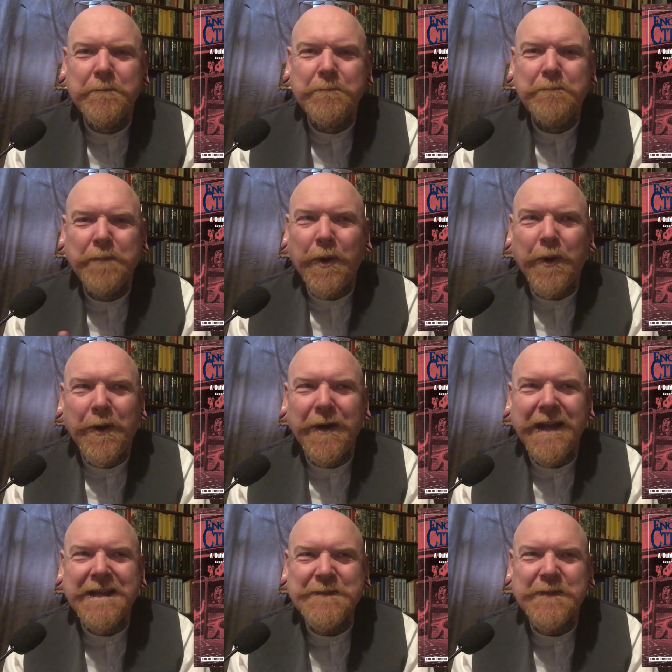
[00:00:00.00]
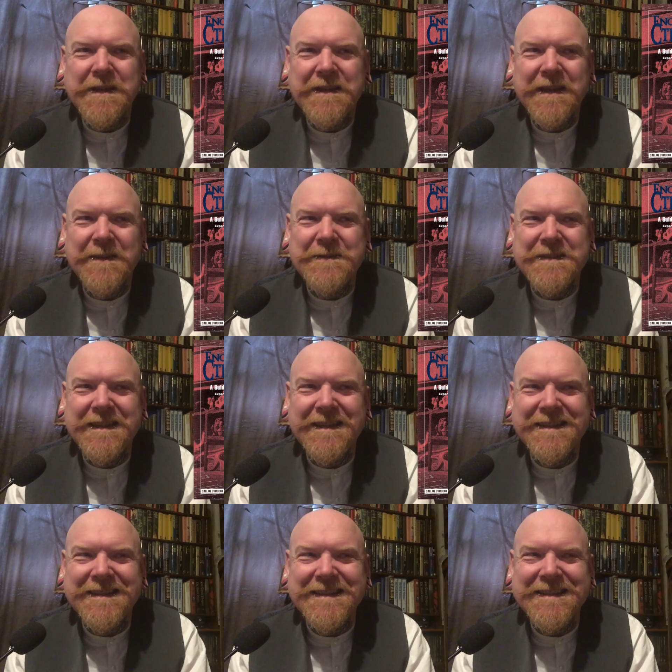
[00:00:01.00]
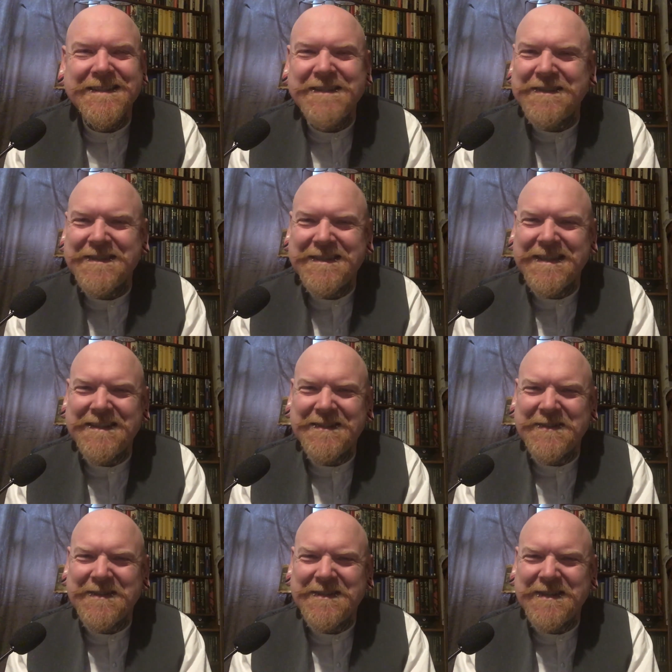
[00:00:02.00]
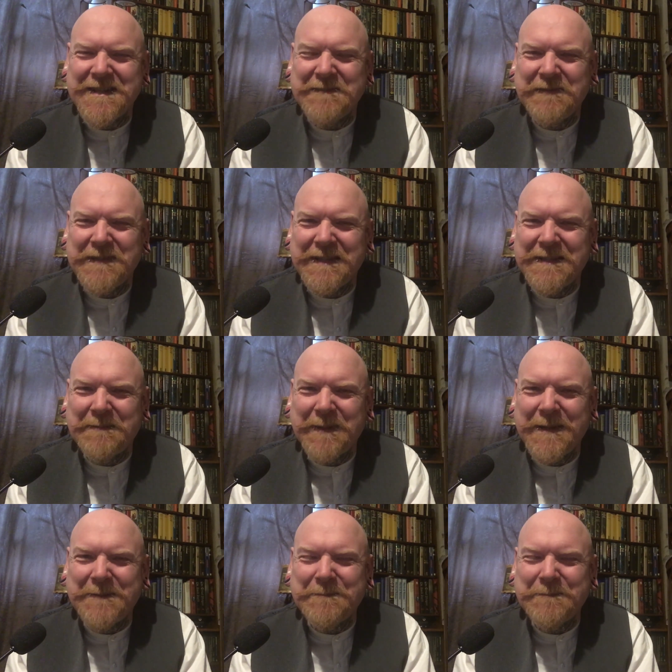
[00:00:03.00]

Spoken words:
But it's one of those that just sits on your shelf a little bit